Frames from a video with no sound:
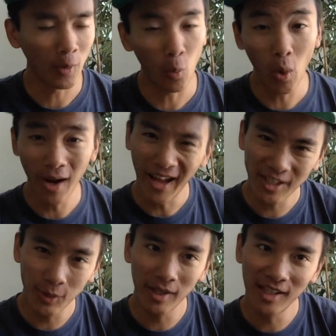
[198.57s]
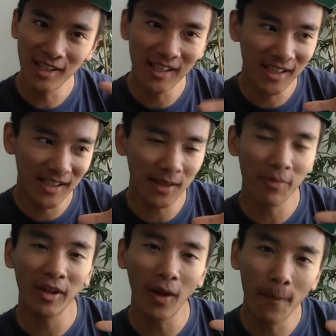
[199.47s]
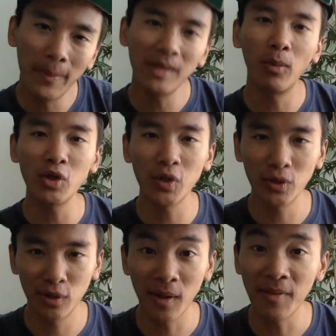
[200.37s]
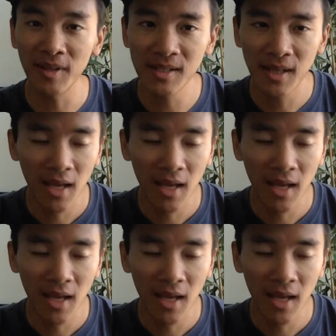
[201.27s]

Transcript: Well, actually, he did something a bit more subtle than this.